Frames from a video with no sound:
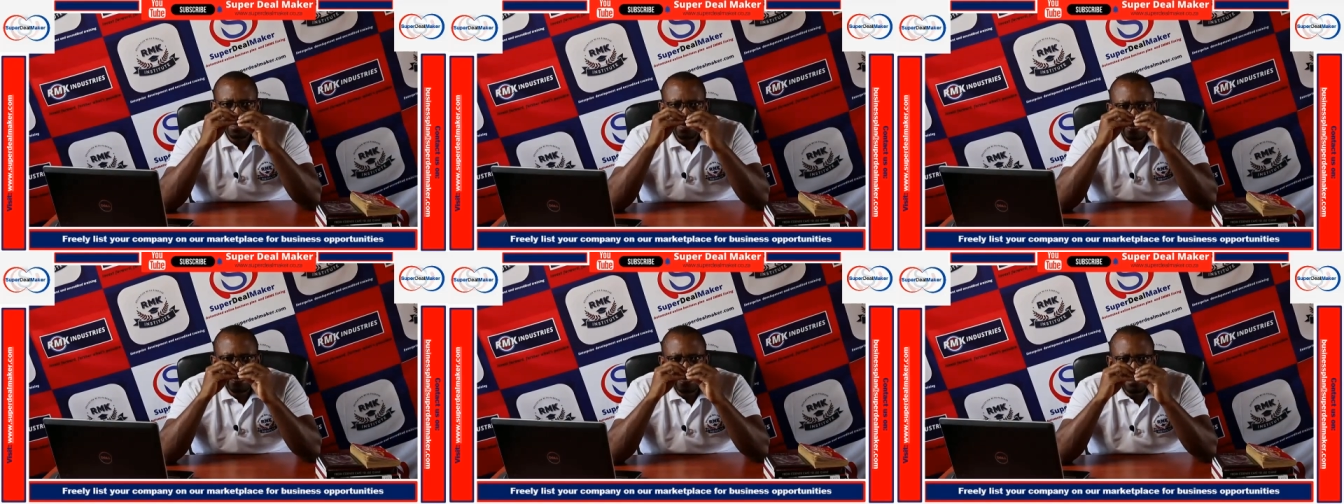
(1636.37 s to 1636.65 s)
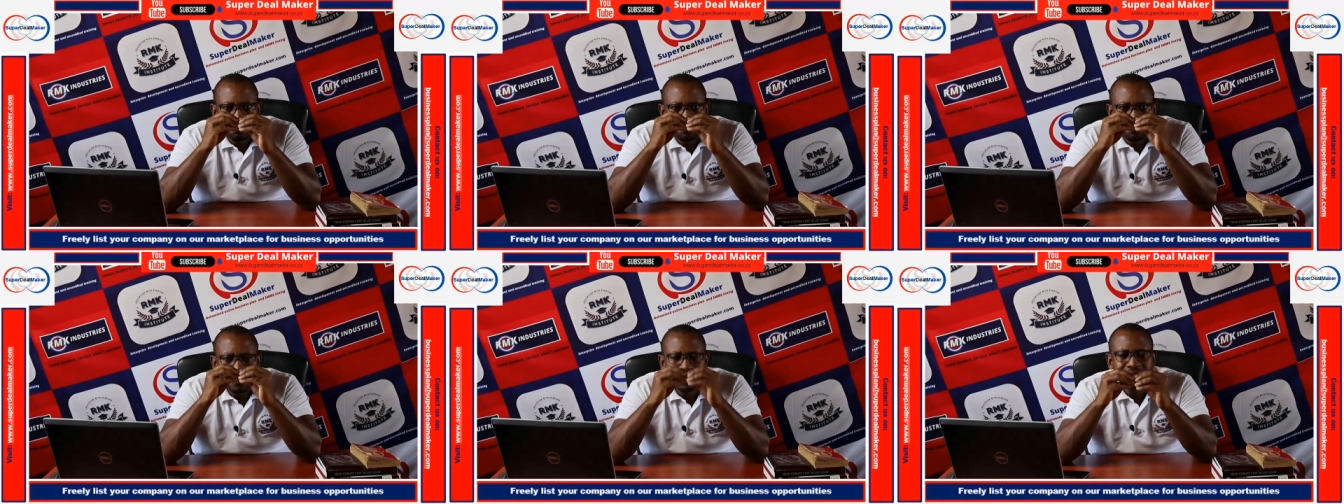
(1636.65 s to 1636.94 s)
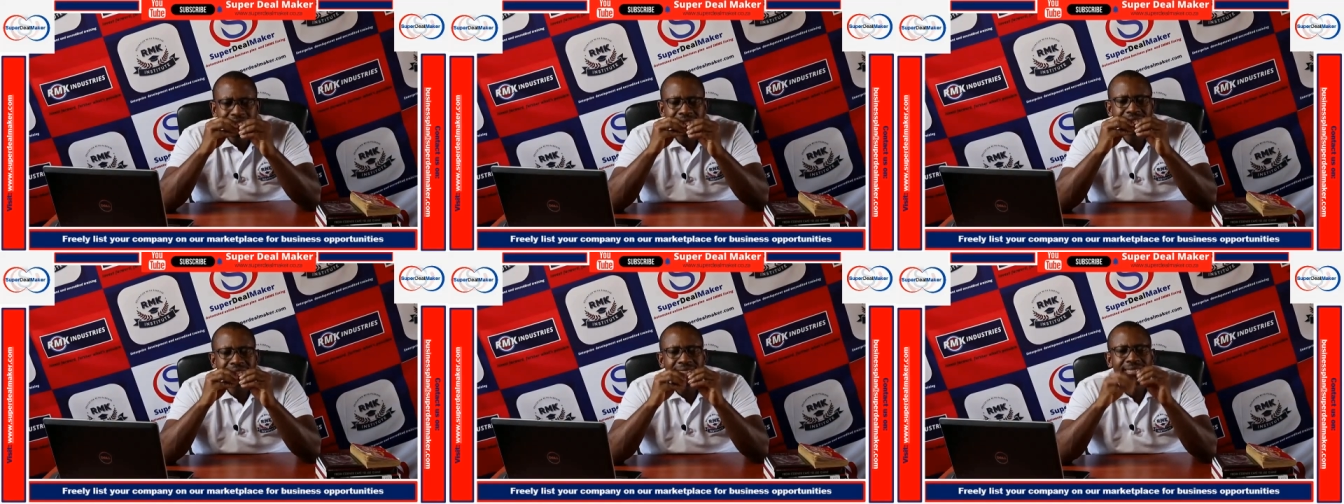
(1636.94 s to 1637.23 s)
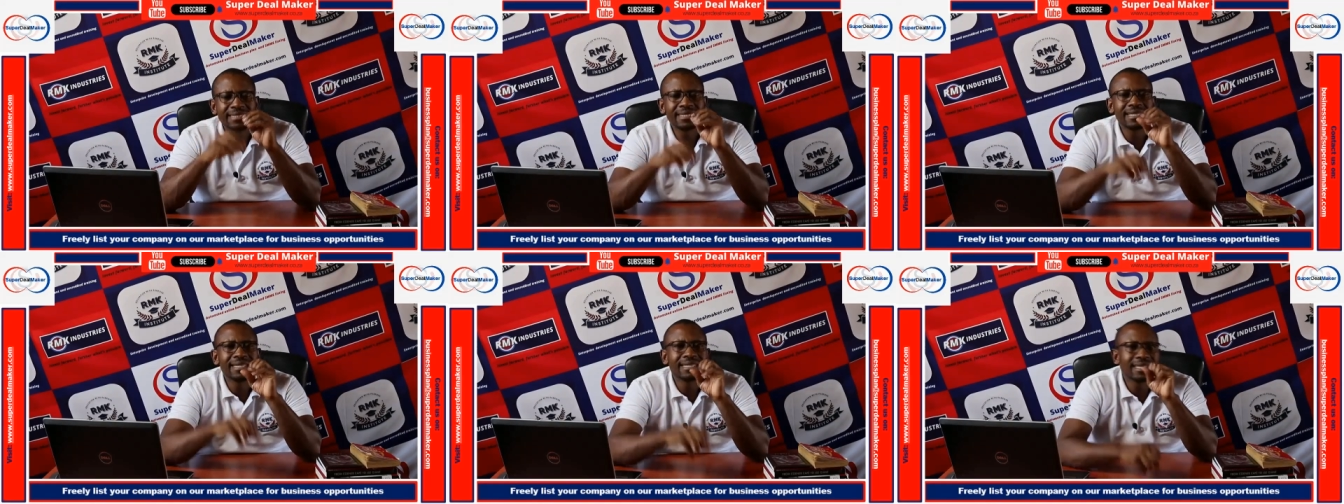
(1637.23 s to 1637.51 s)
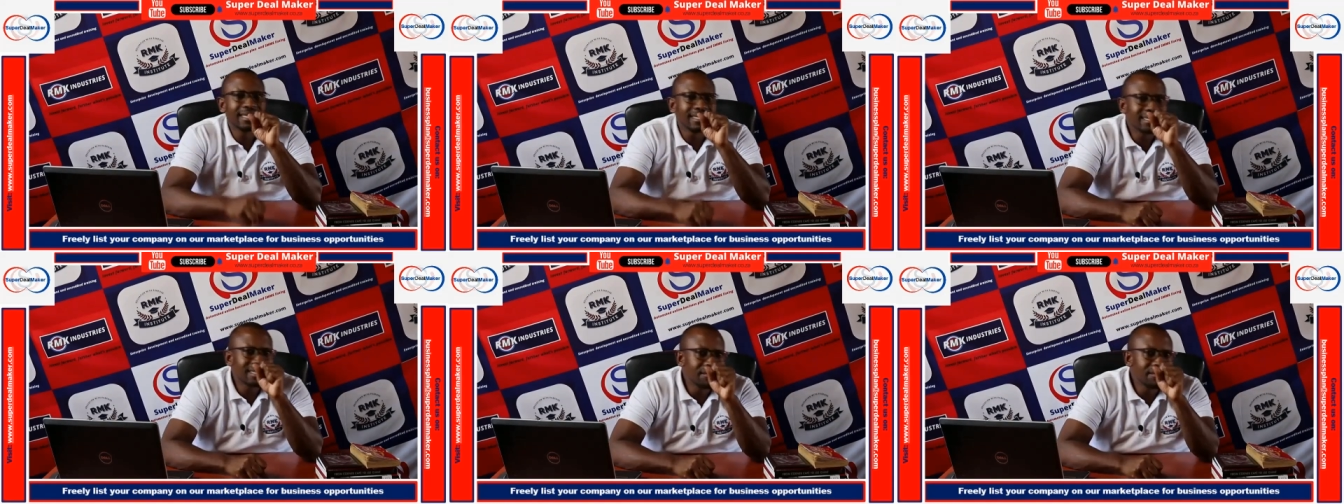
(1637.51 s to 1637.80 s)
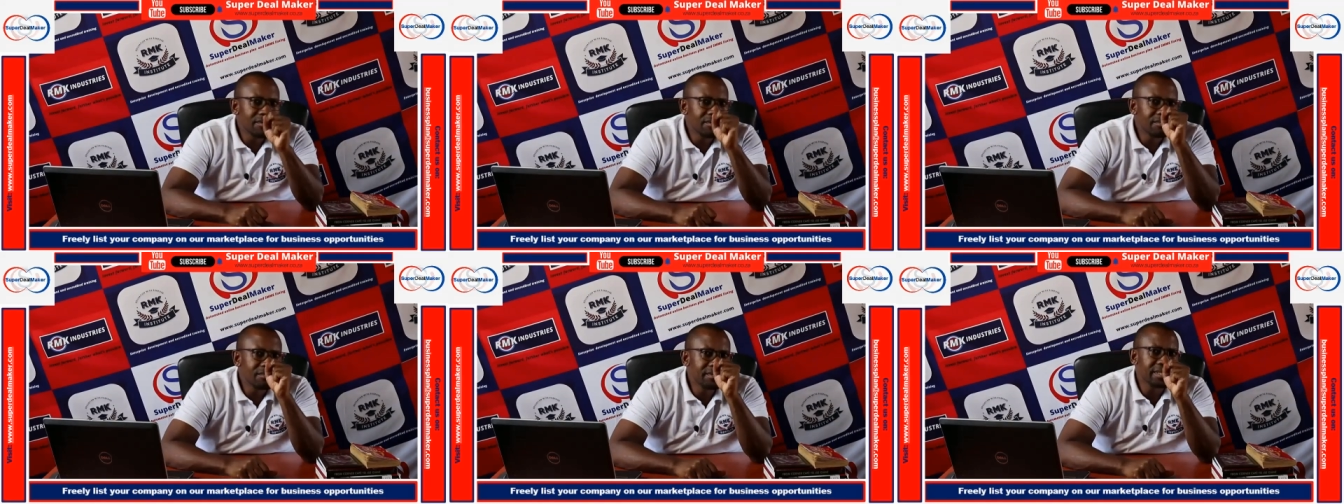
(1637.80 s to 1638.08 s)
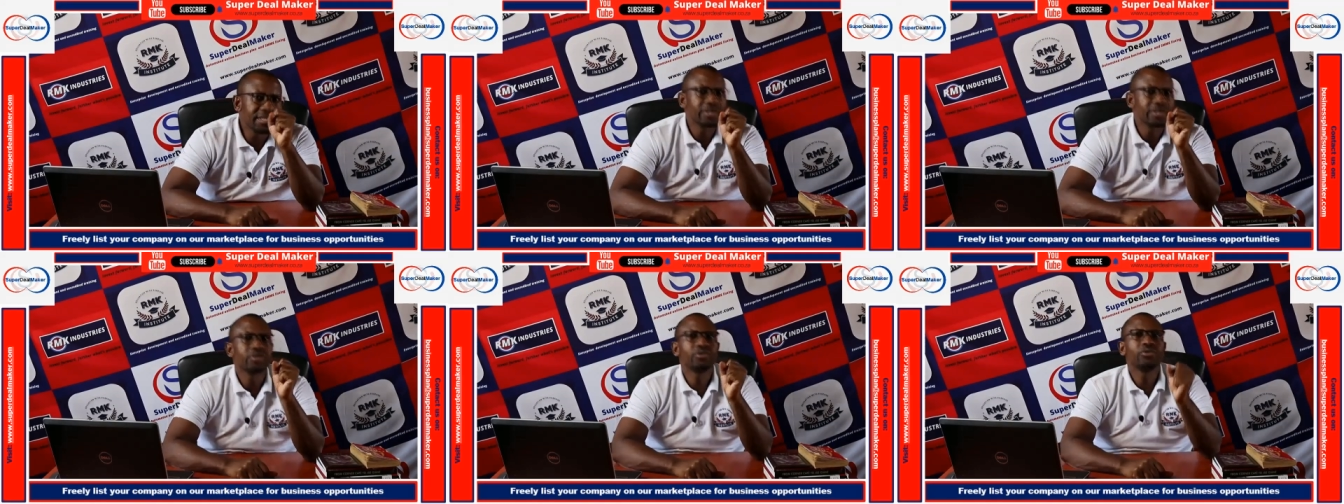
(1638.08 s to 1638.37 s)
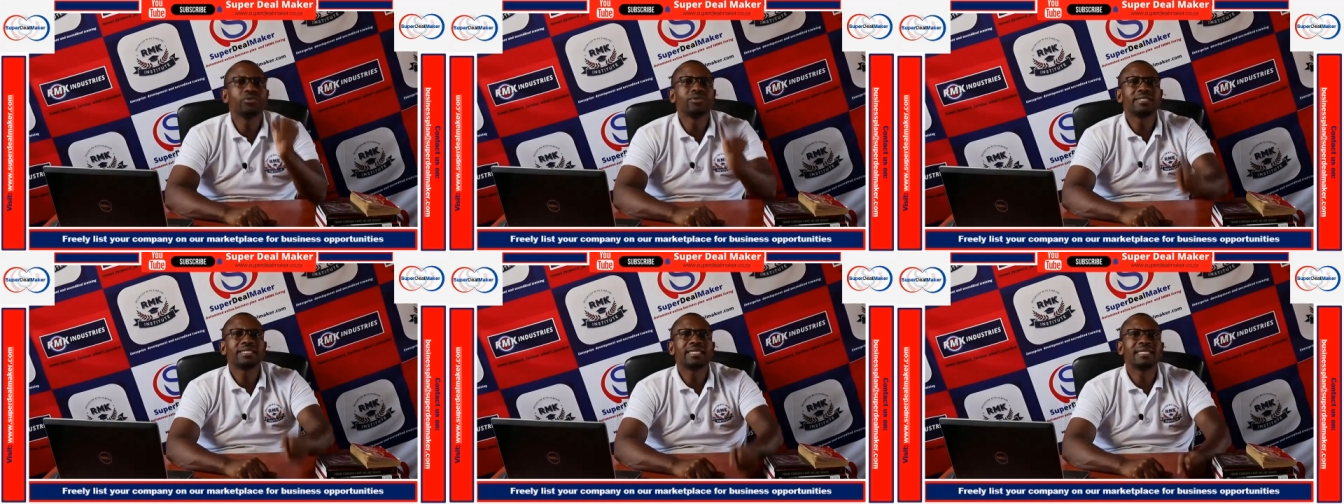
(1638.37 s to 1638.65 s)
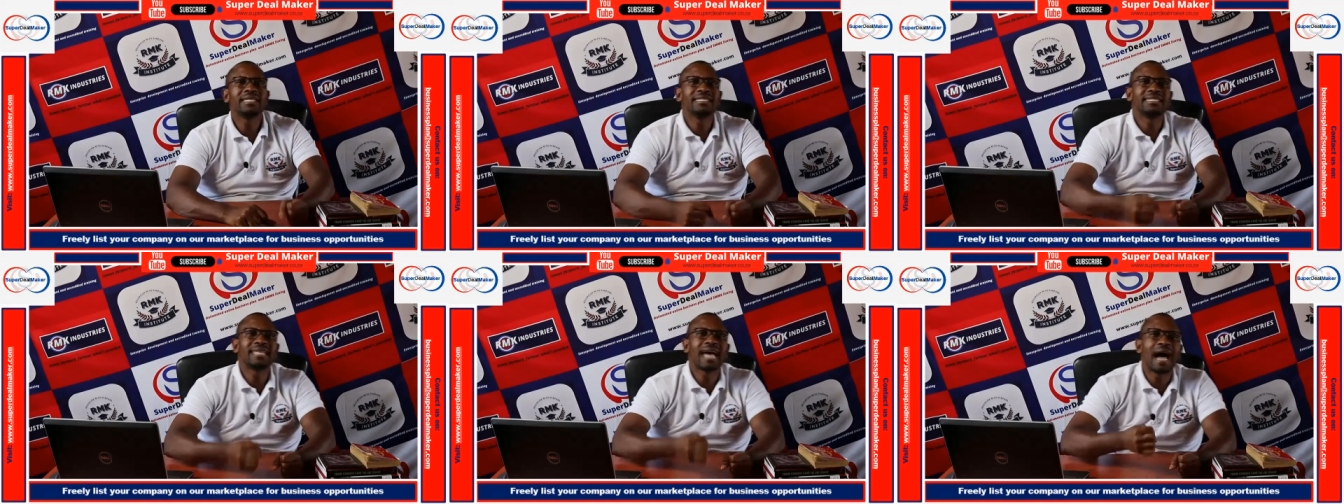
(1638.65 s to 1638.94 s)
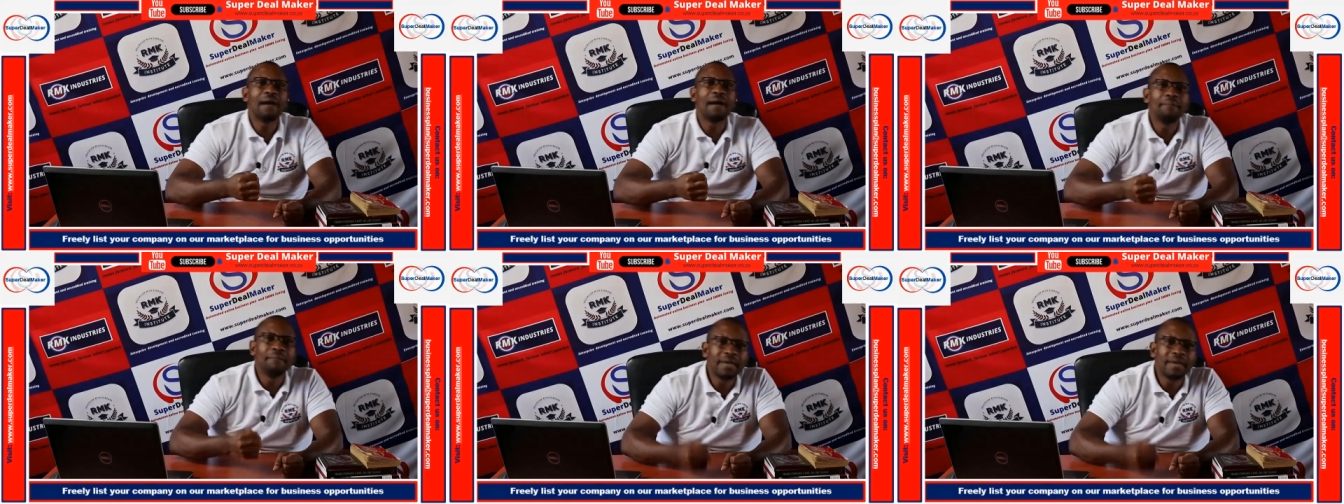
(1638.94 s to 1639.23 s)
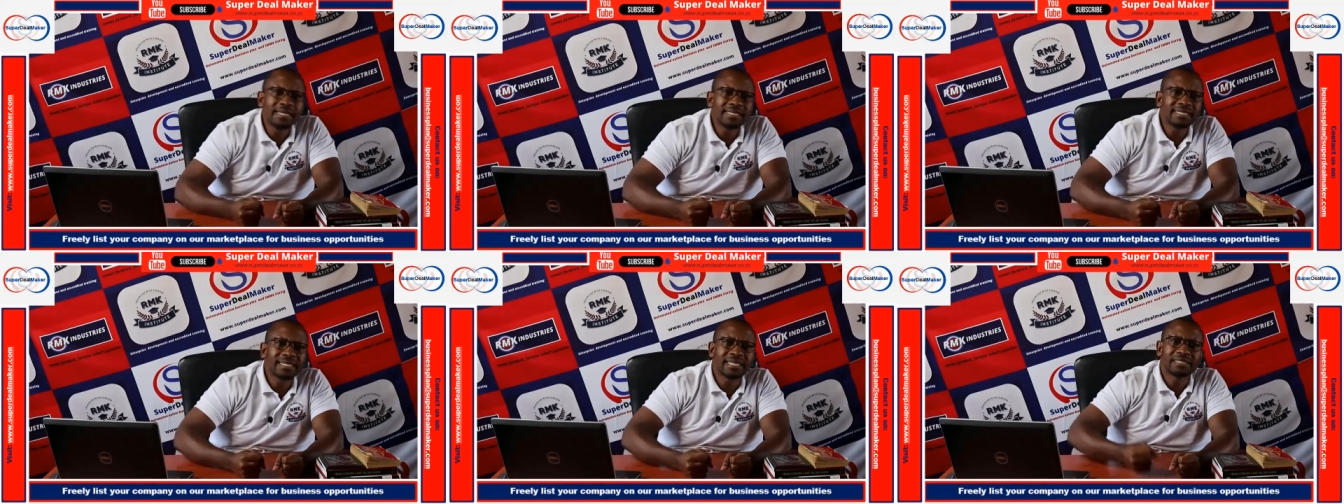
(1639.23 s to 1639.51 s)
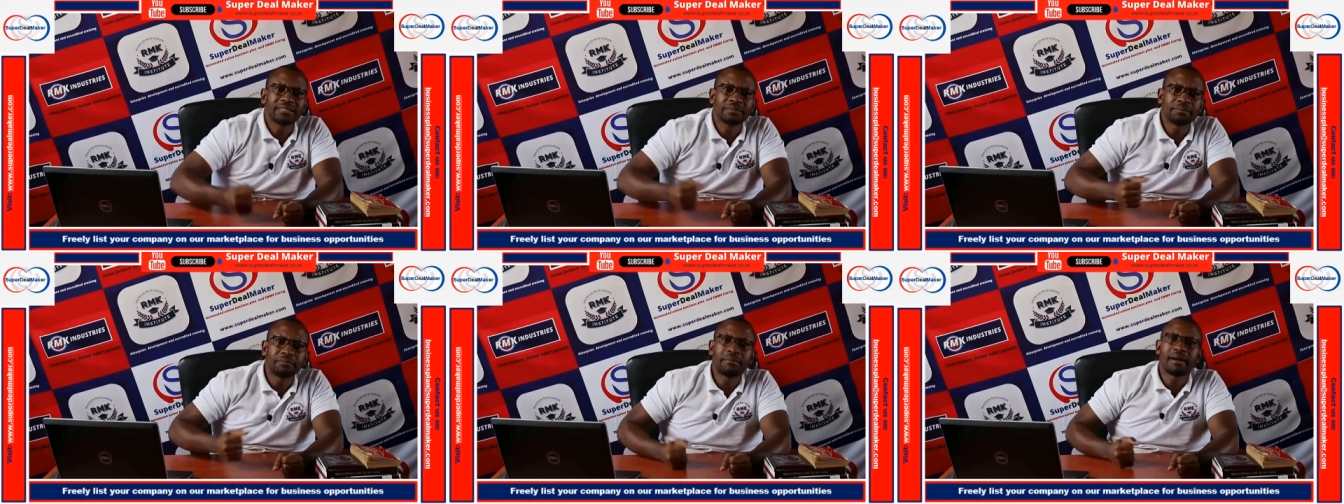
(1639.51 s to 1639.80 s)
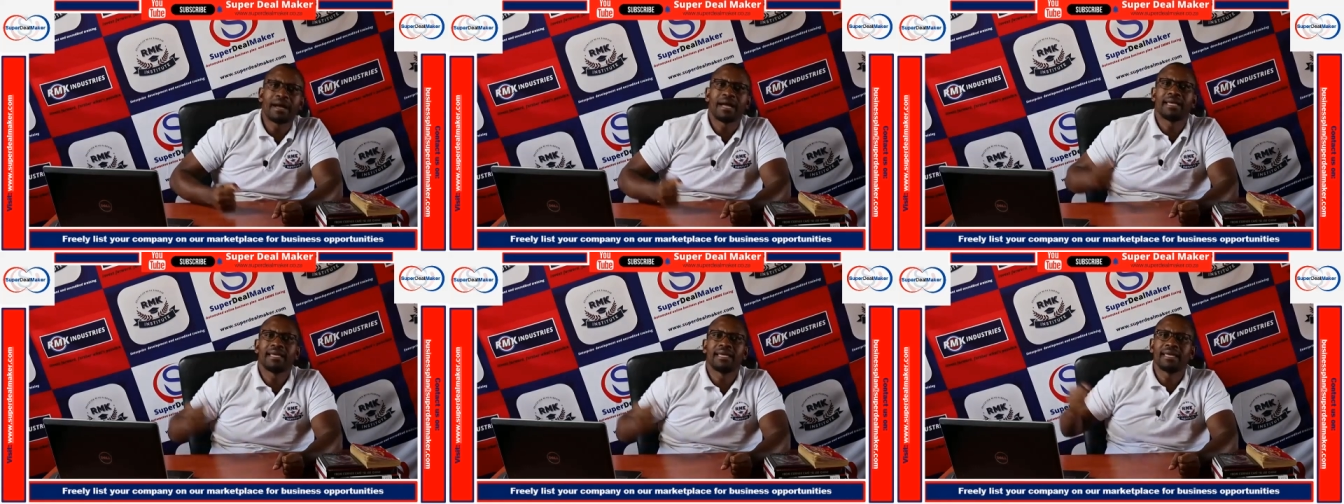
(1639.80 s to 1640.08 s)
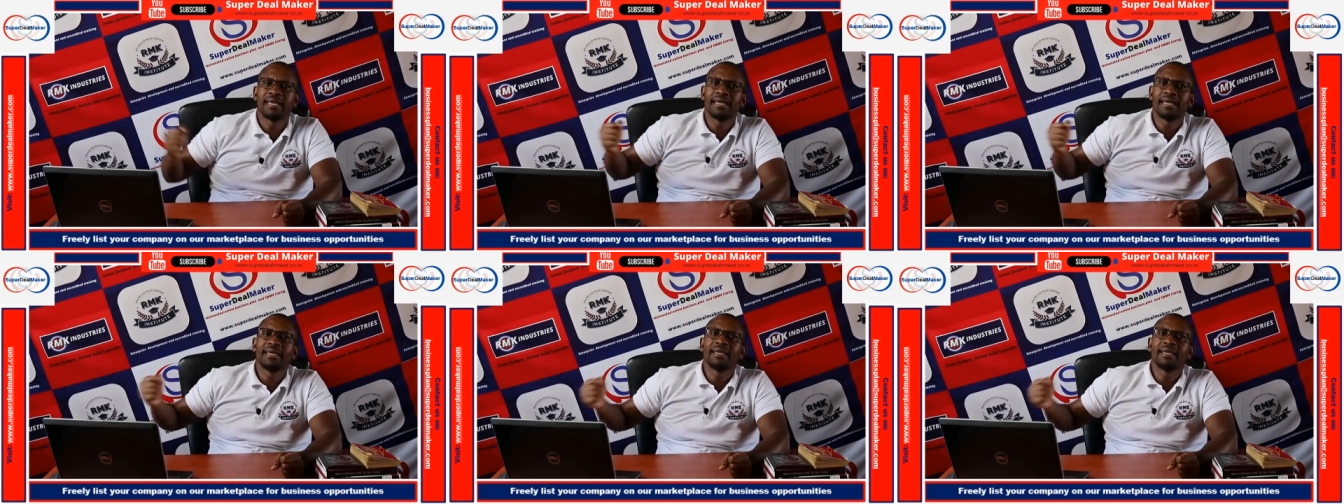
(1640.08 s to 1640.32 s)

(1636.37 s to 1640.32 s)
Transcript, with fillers: in the business, as an SMME, your skills are measured by